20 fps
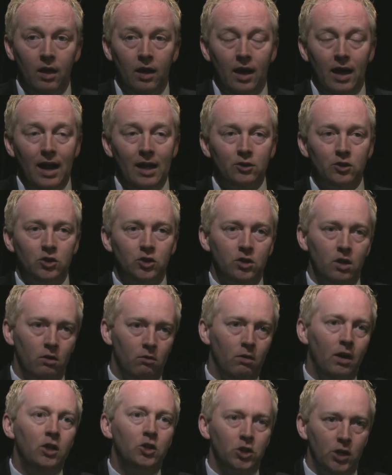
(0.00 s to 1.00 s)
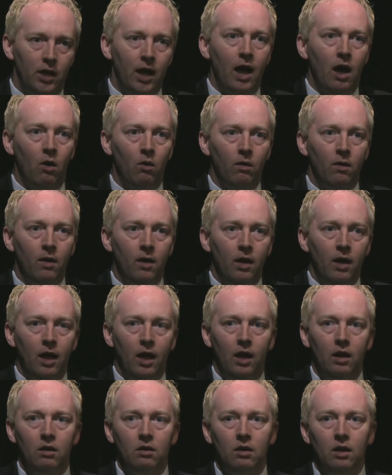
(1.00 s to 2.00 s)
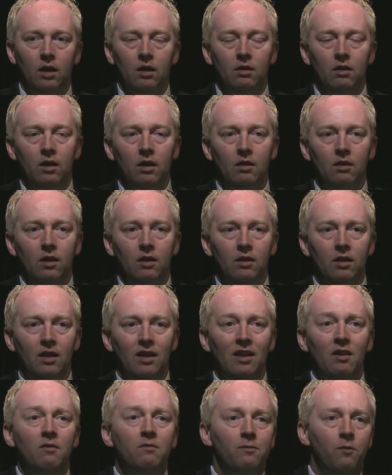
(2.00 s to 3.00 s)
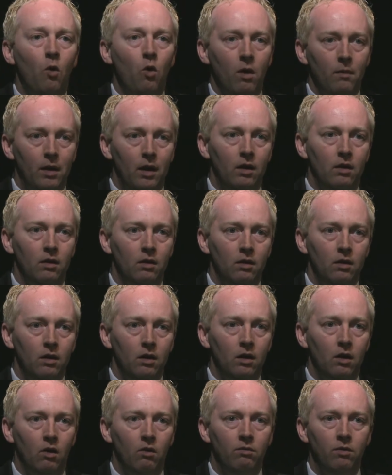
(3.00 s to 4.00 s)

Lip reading: and actually start reaching out and informing, you know,